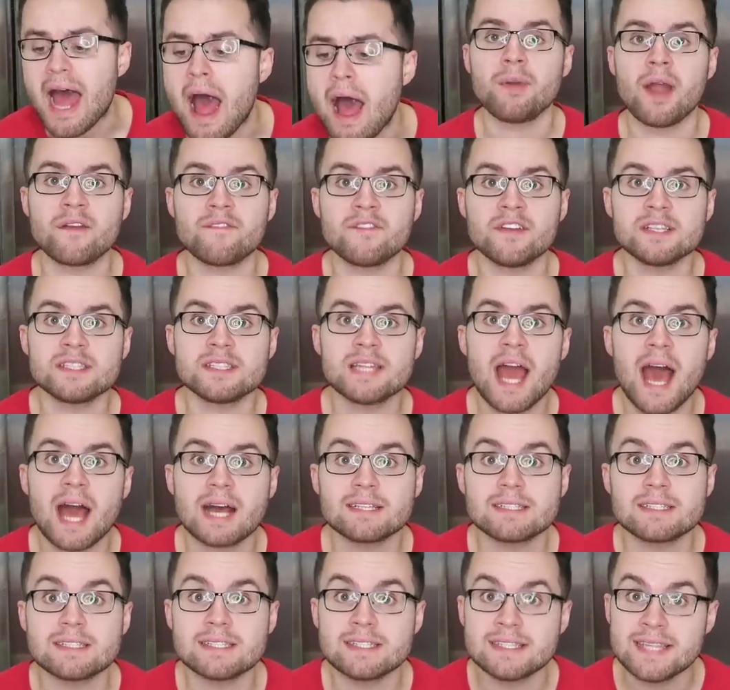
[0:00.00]
Breakfast
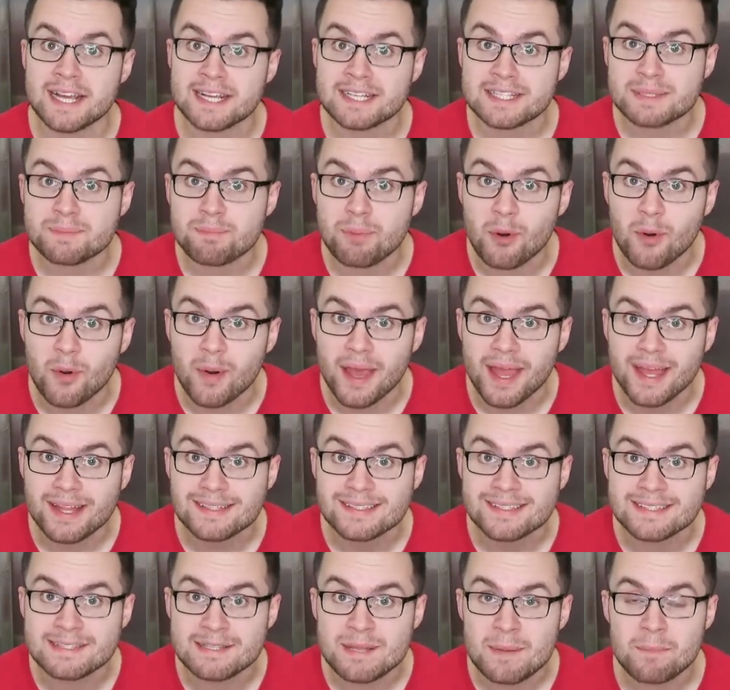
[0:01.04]
has six
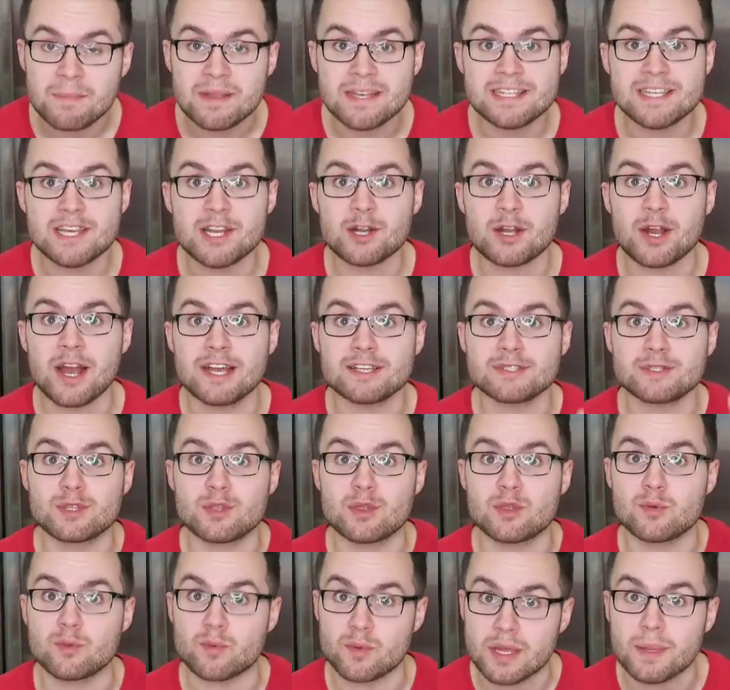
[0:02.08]
points. Dinner has
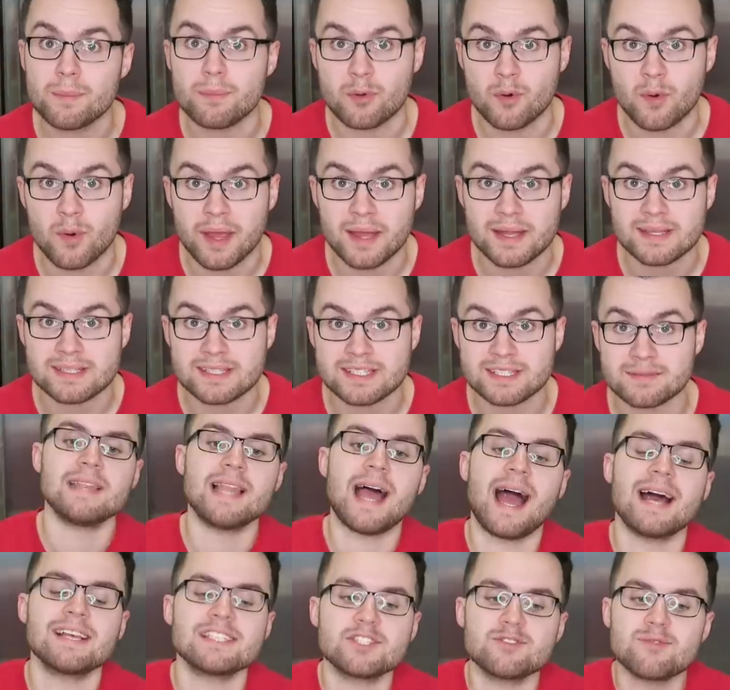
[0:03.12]
three points.
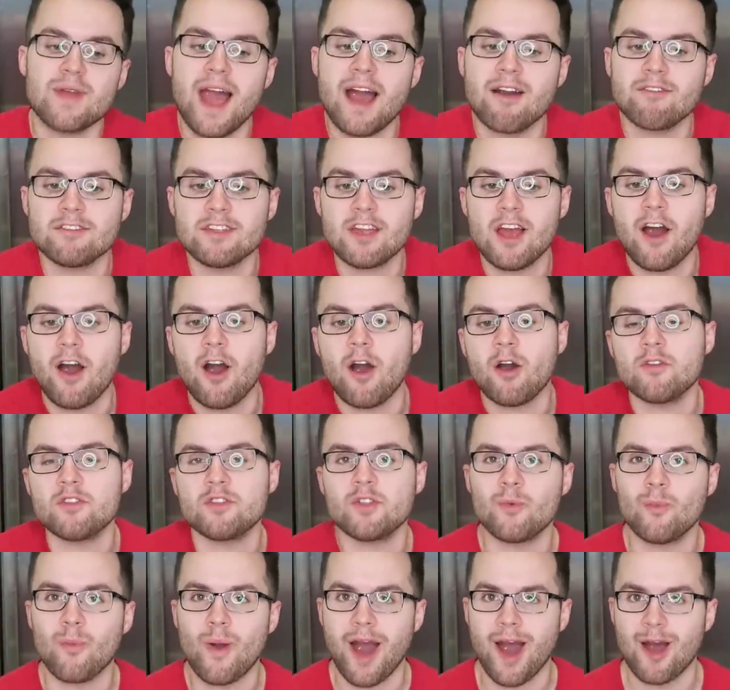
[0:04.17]
Last round, y'all,
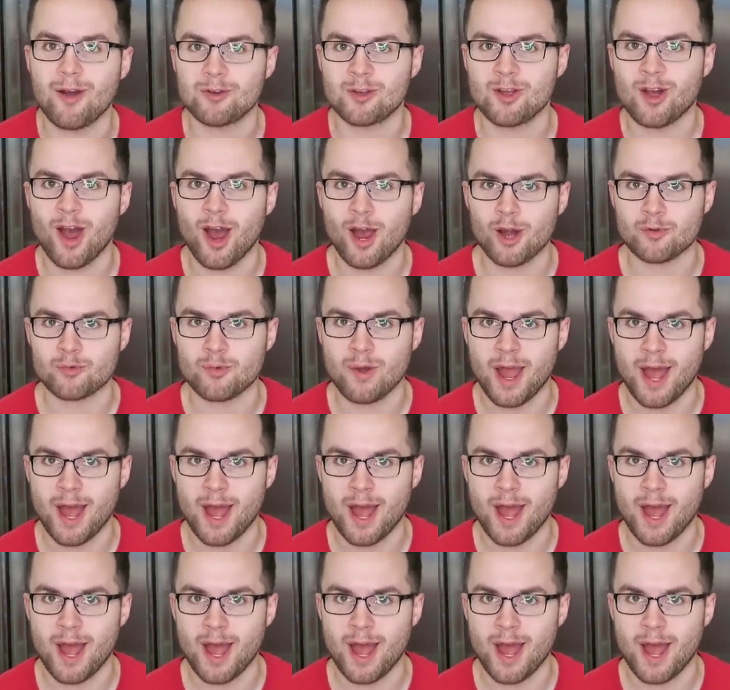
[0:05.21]
the wild card